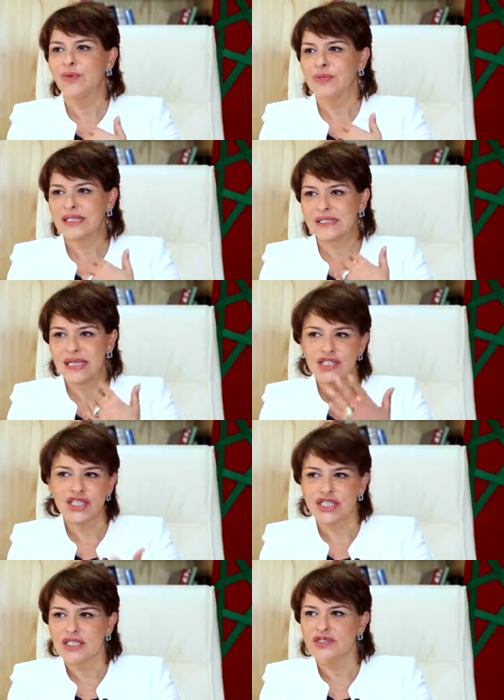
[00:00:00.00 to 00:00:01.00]
with
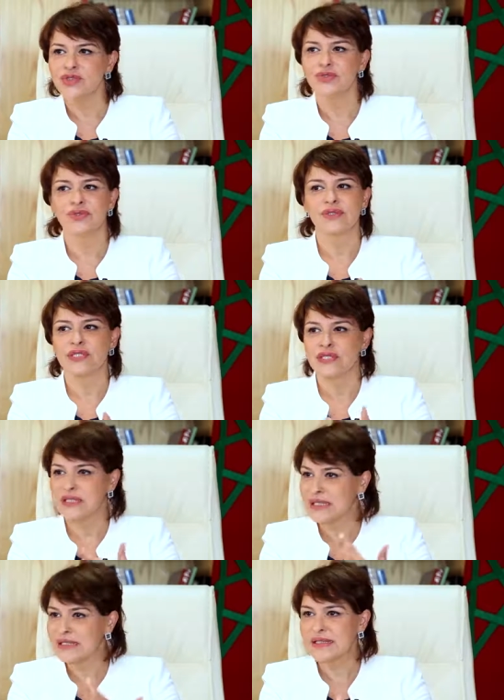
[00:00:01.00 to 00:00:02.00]
such issues
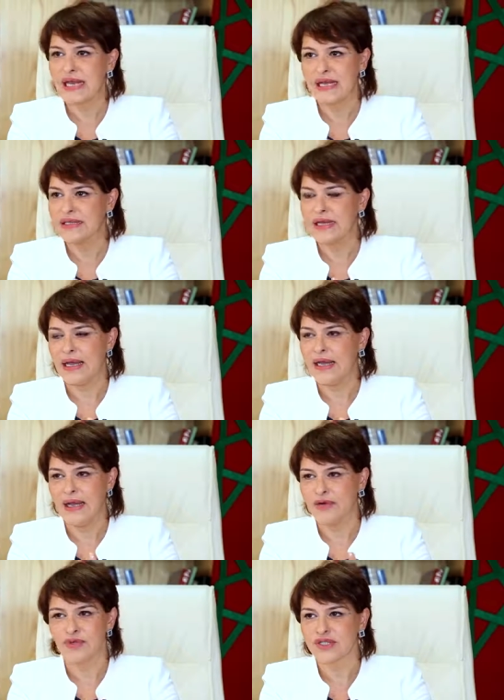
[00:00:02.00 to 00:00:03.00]
since
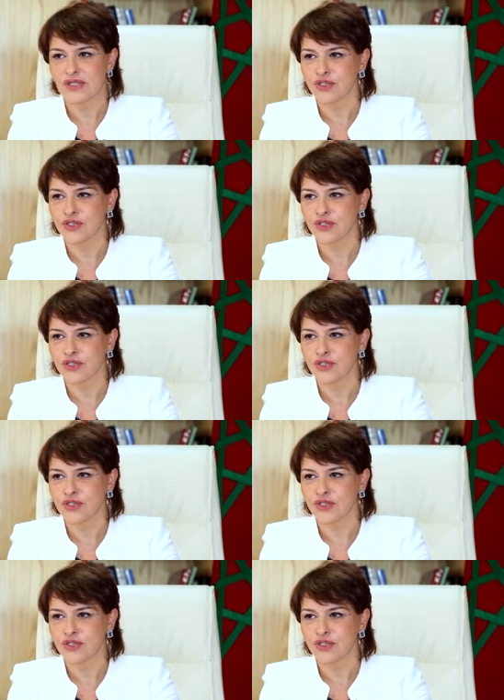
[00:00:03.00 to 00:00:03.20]
I was